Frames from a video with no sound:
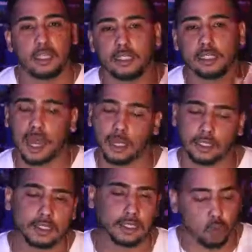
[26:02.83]
glad to
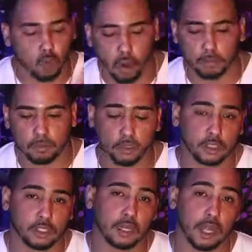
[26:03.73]
see one person
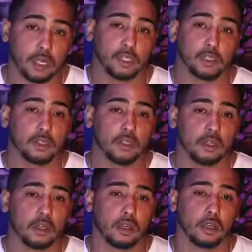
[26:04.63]
at least,
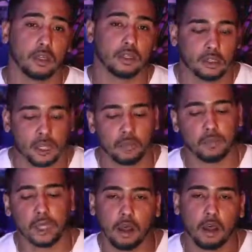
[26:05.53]
understand, pick
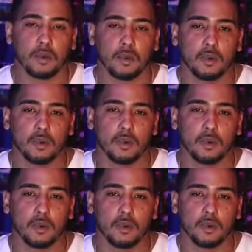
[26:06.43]
up that
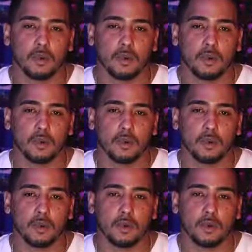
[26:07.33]
mantle and taking
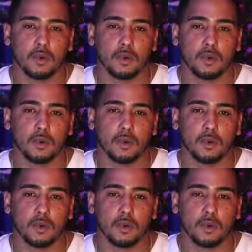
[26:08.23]
it as
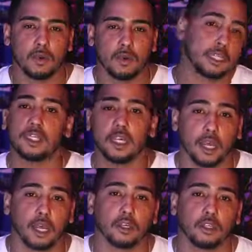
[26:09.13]
far as he can,
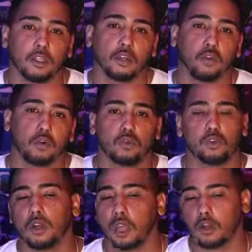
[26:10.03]
you know, so
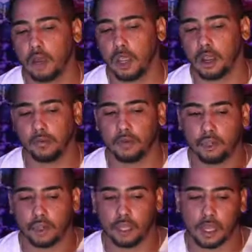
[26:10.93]
that
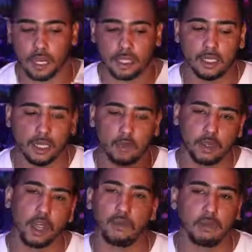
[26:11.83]
everything that he did will
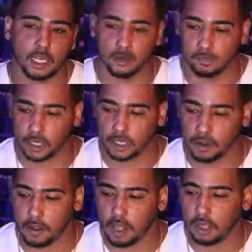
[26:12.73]
not be in vain,
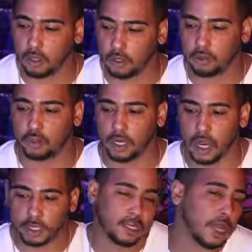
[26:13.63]
you know. So that's
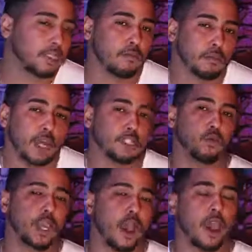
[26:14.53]
the way
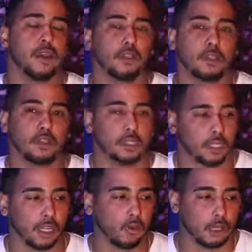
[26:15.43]
I think. The
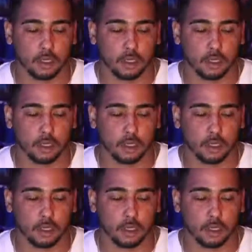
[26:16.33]
same way